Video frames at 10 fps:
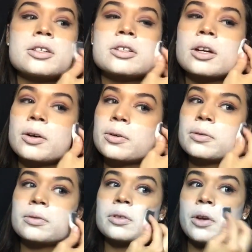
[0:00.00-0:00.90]

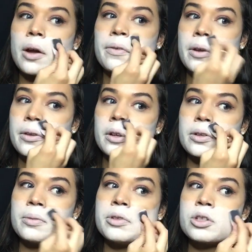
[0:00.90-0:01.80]
So you have nothing to
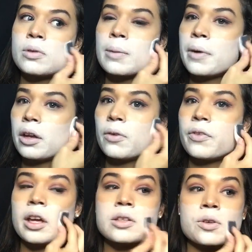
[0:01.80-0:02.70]
do, but you just want to paint your
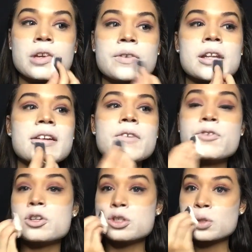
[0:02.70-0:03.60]
face. Or even like
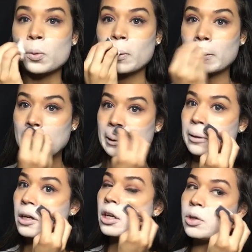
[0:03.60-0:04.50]
if you're in school
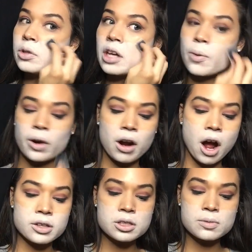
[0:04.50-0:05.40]
and you can't wear
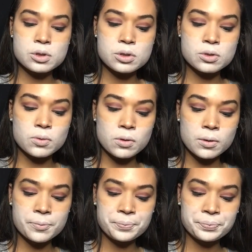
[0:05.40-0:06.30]
costumes to
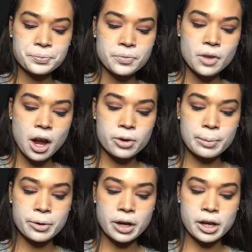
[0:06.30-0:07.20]
school. I
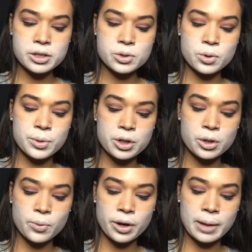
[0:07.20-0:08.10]
remember in high school we
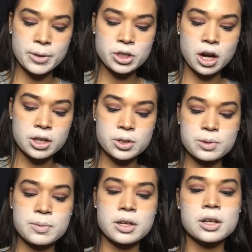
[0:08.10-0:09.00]
couldn't wear that much
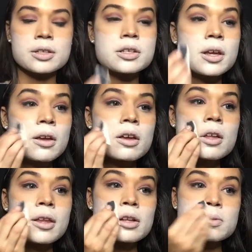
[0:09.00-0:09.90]
costumes because
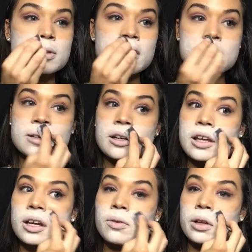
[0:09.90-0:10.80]
that's when things started
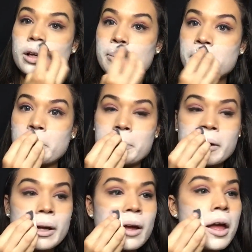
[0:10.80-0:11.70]
getting really
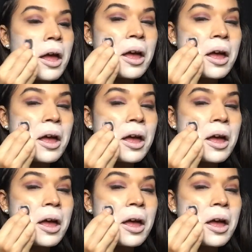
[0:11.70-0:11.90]
inappropriate.